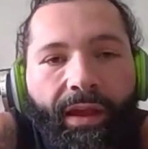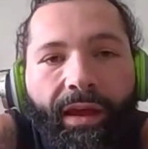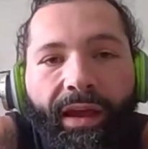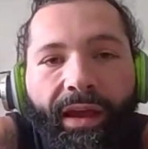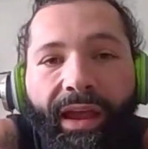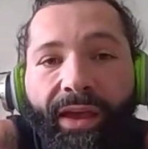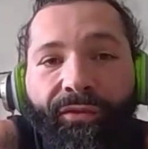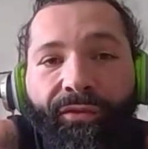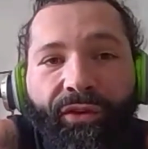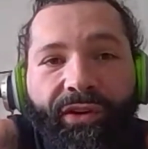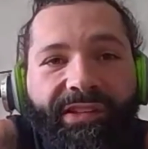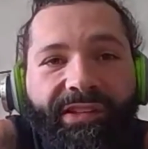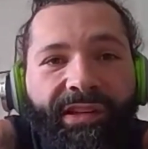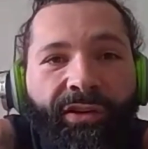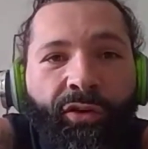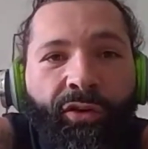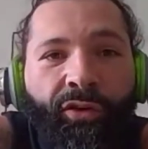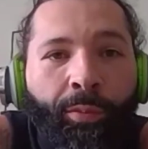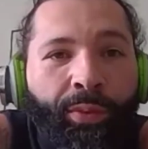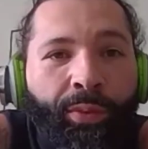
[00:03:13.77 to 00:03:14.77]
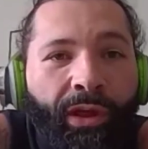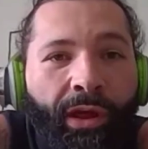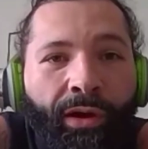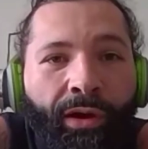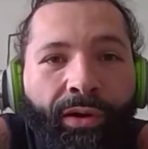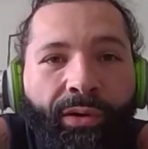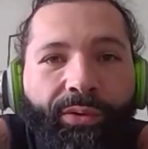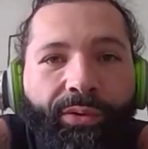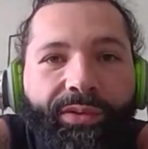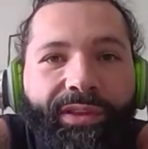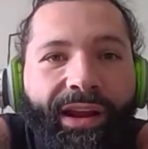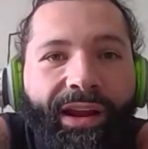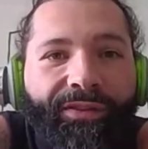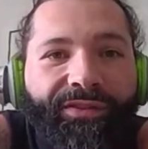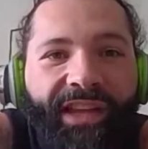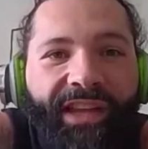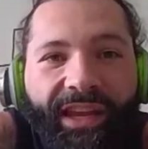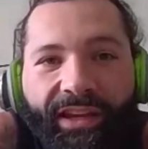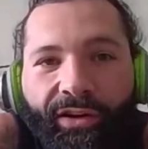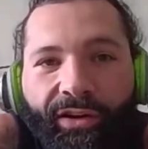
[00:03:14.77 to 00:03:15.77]
Every single blow that I've
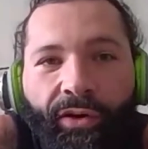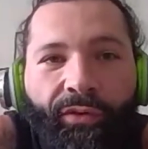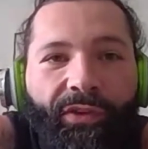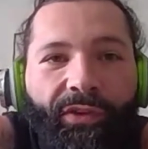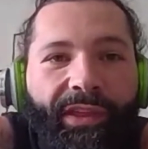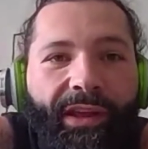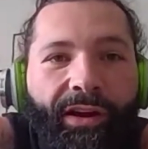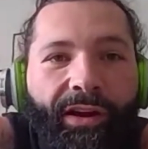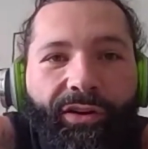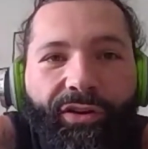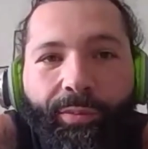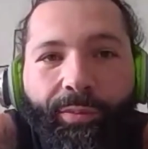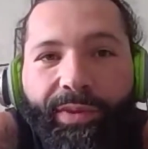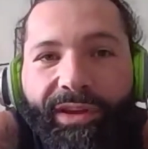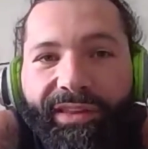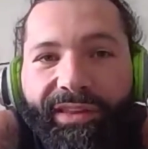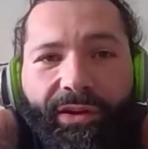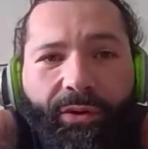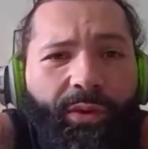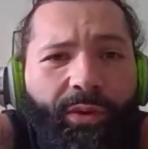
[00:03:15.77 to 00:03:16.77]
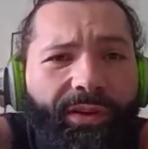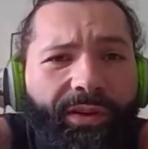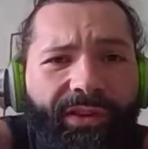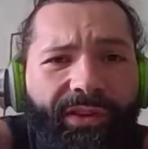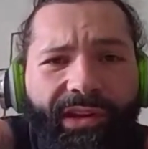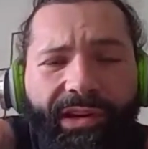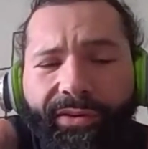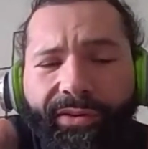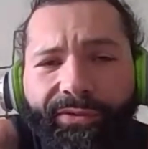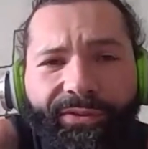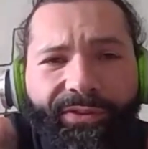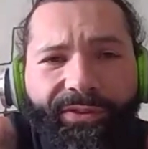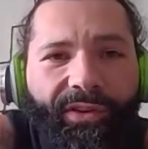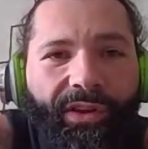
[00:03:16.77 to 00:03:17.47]
taken over there could be the equivalent of